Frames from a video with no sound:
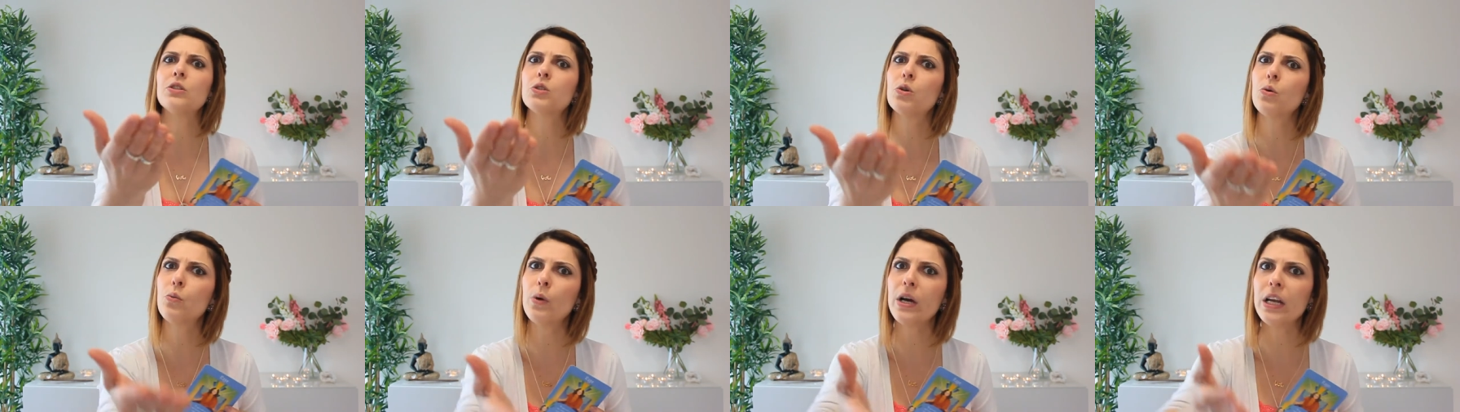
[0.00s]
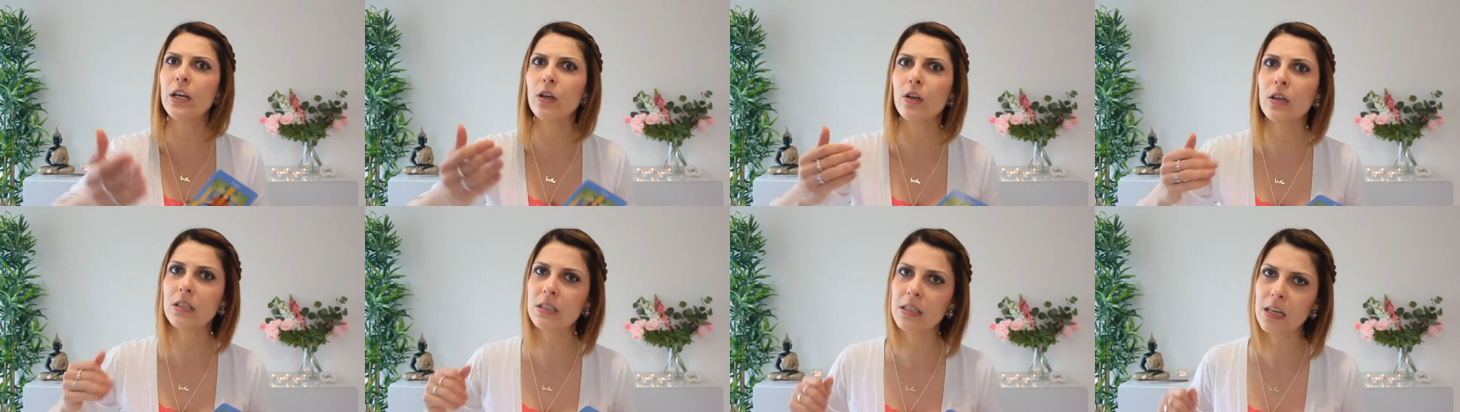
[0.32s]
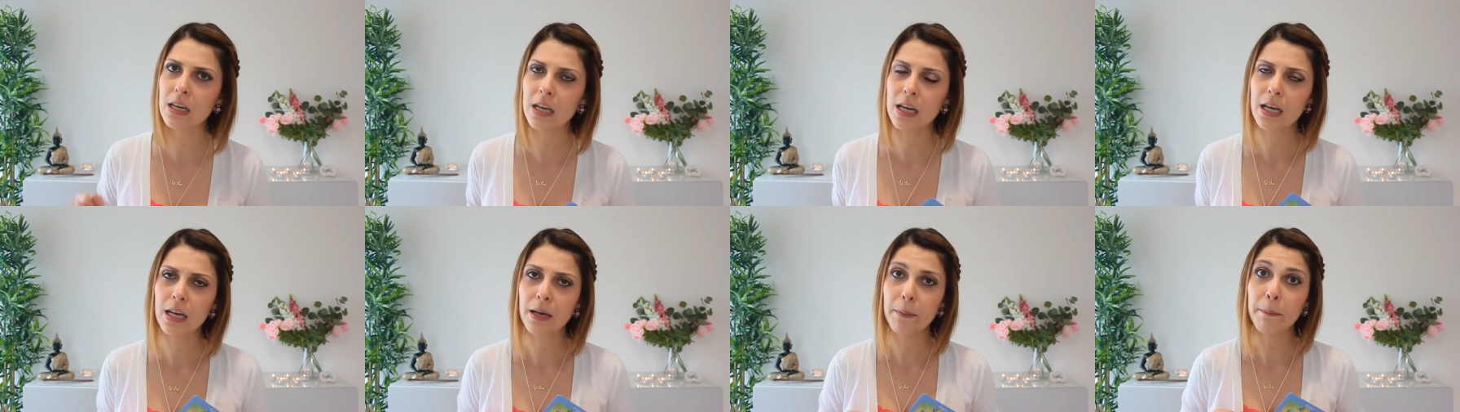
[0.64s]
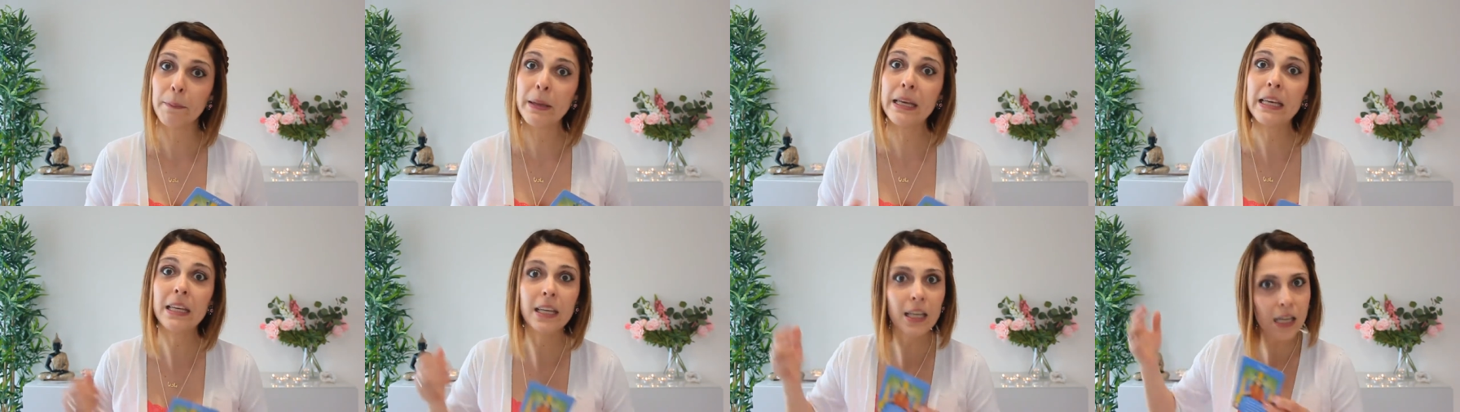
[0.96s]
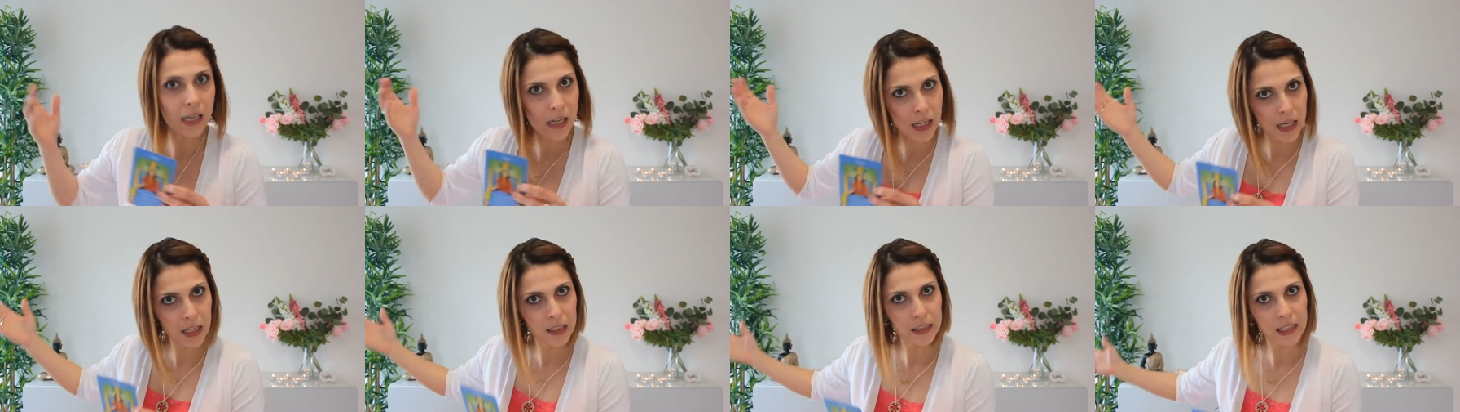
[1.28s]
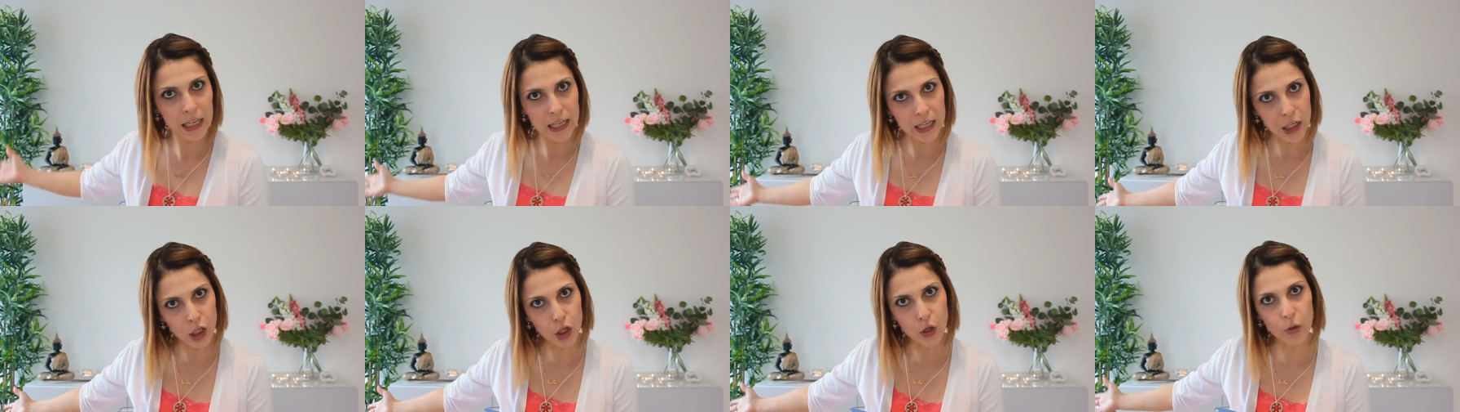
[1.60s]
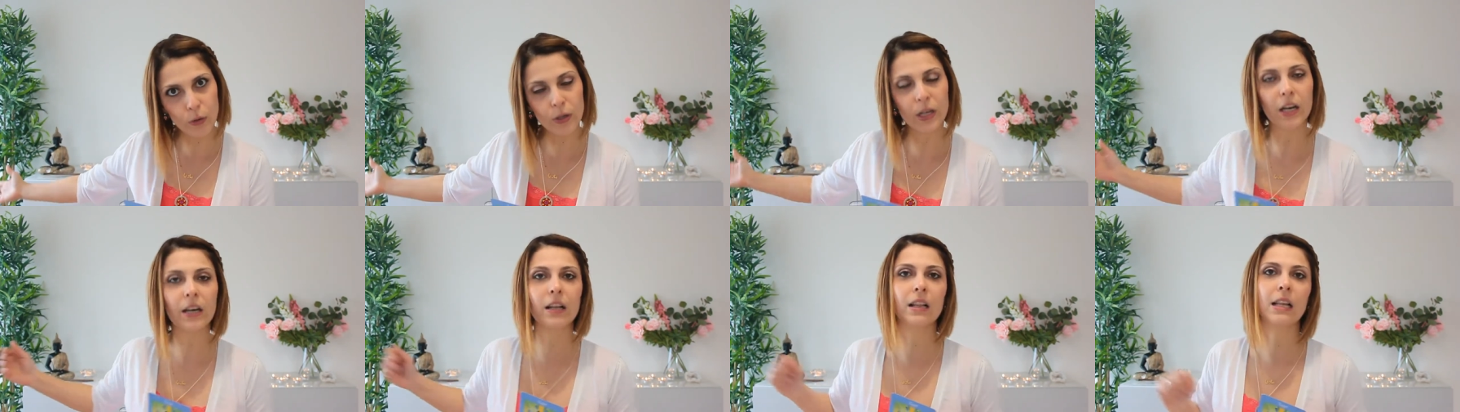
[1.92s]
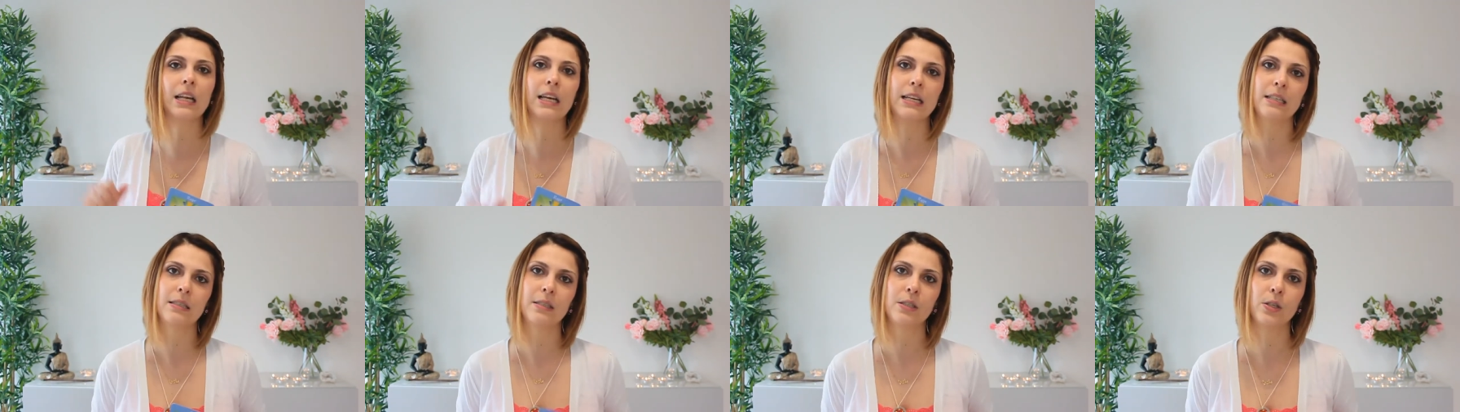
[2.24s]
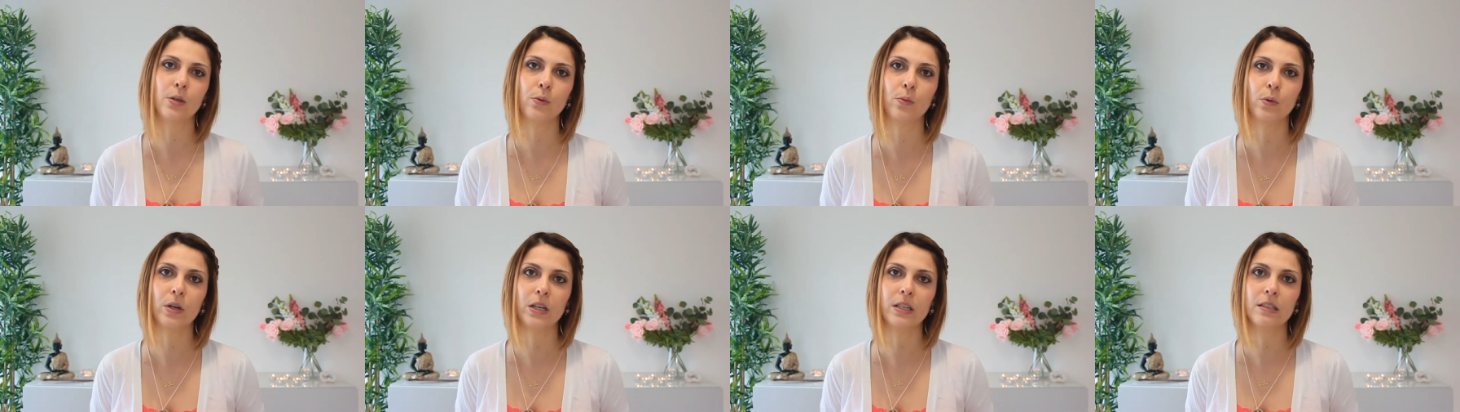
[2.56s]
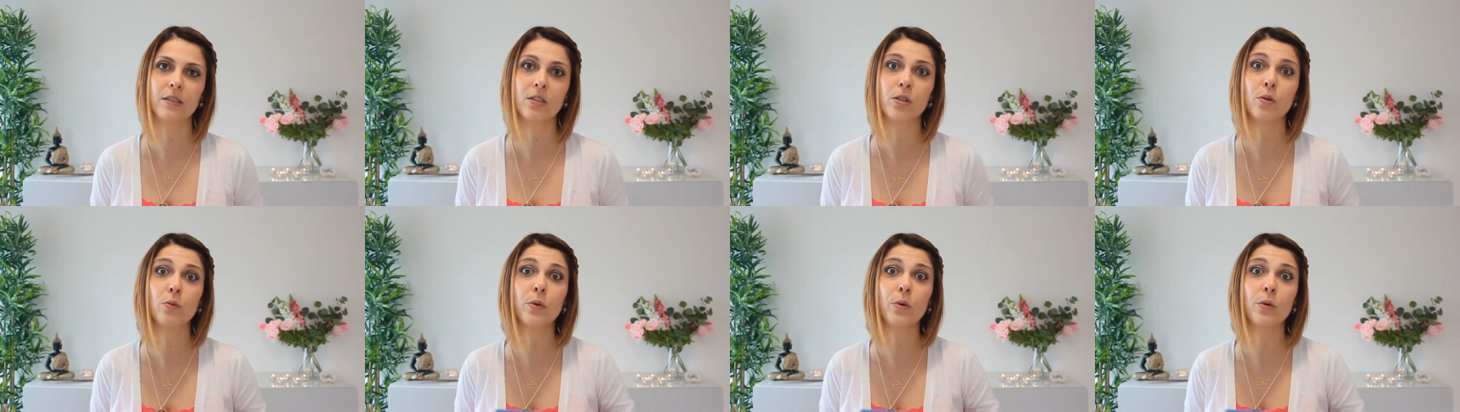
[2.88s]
So why not beginning that yoga class you want?